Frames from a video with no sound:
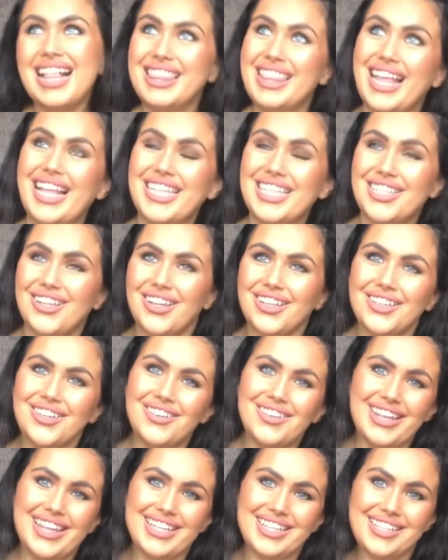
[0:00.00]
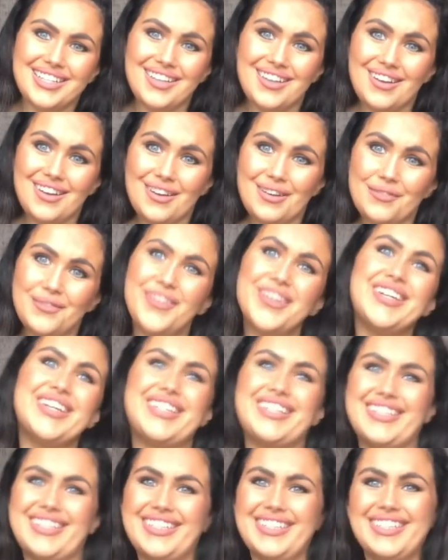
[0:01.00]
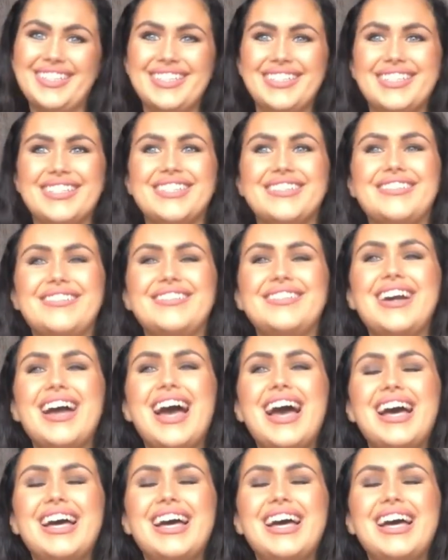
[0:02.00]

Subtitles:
That's on your list, love. So,